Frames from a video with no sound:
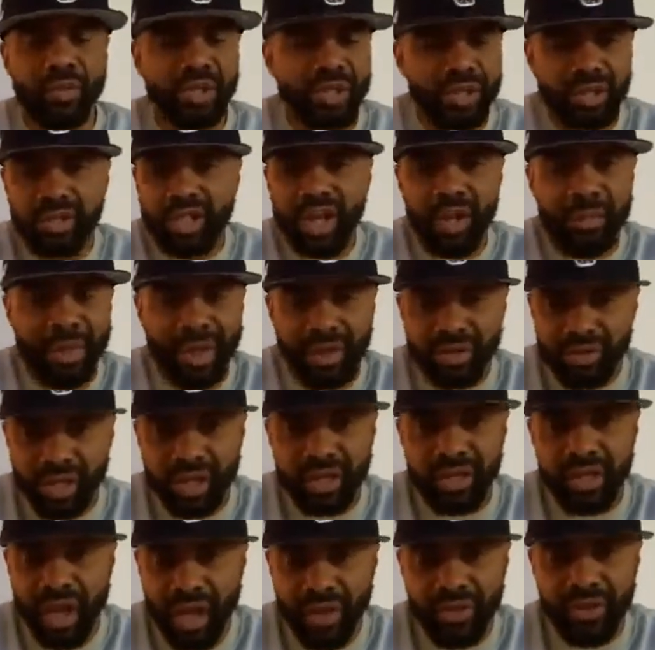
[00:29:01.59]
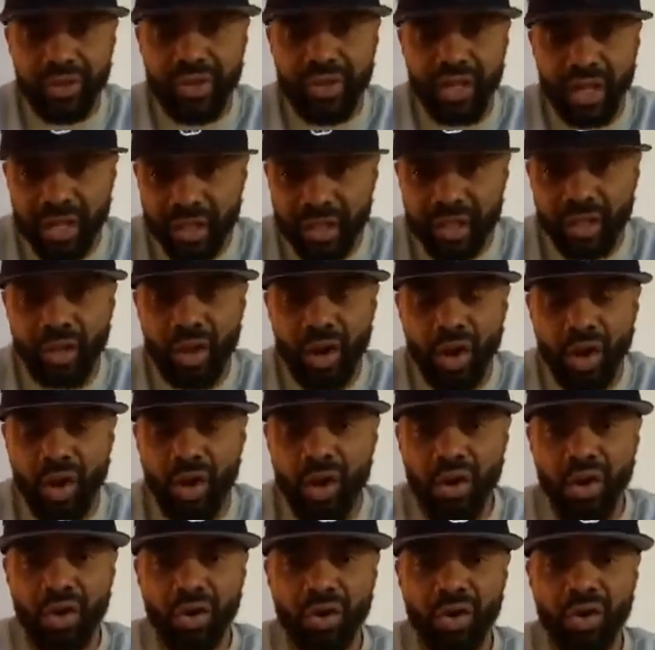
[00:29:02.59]
We just talking about together getting
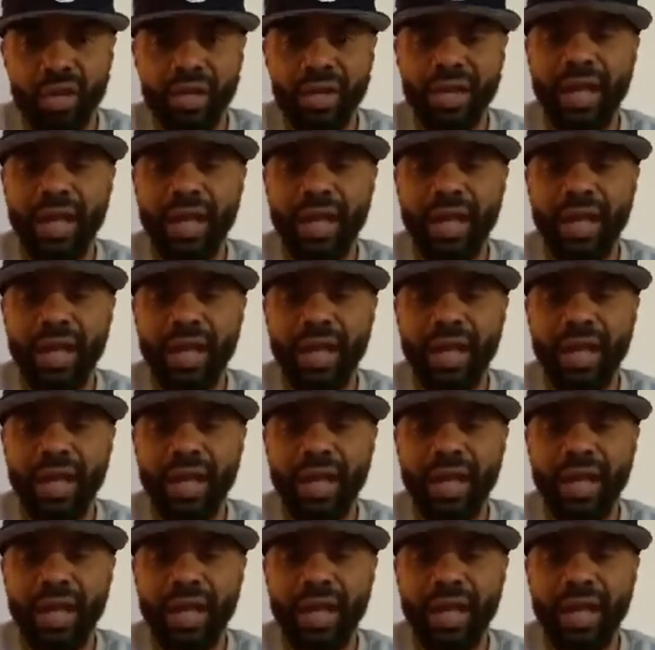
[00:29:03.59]
along.